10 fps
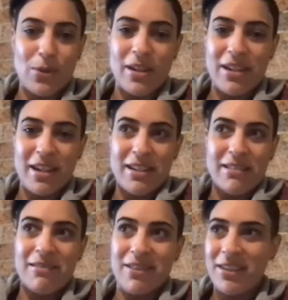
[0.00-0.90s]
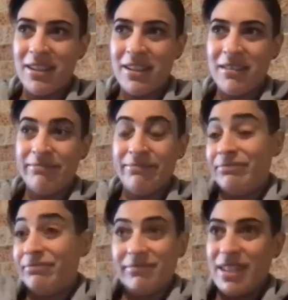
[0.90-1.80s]
it. And
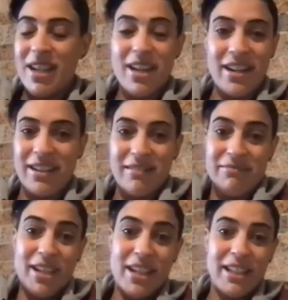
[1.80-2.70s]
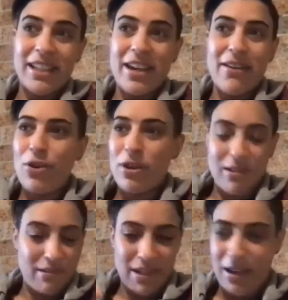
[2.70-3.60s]
yeah, clearly I've
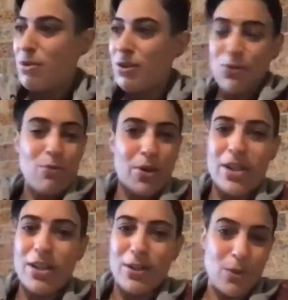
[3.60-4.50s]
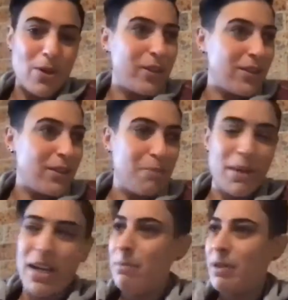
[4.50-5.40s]
got like a musical body as well, because I'd
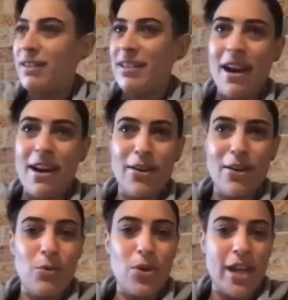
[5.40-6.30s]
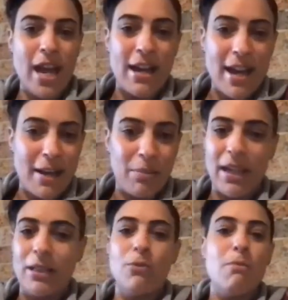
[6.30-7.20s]
pick up a guitar and I'd work out how to
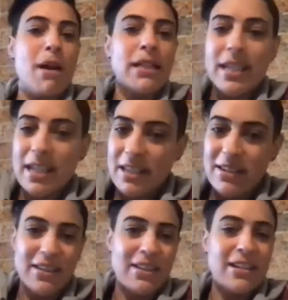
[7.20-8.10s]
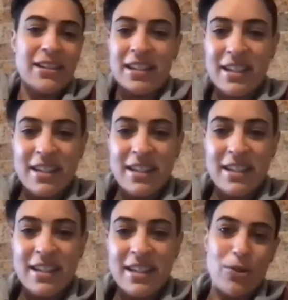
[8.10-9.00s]
play little melodies and
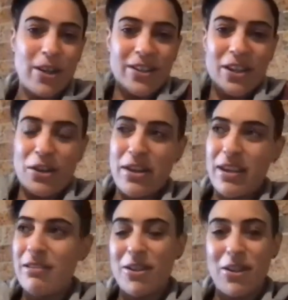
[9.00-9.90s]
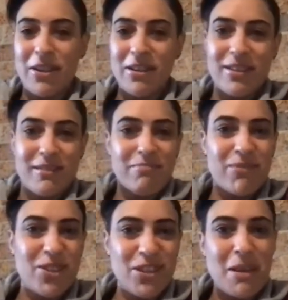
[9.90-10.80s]
etc. So I think, it's
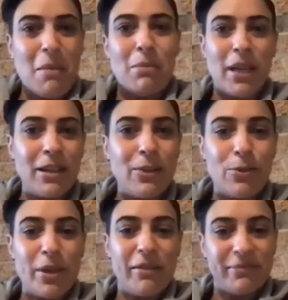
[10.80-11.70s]
in my blood a little bit.